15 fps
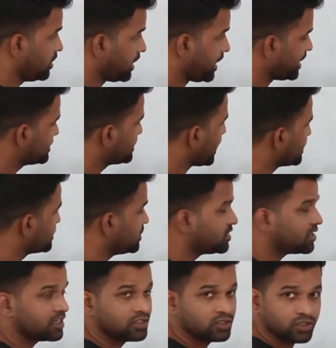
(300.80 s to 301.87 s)

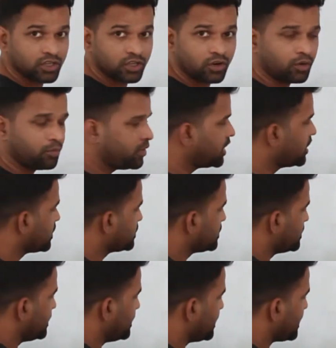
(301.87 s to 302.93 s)
x-axis at 0 because it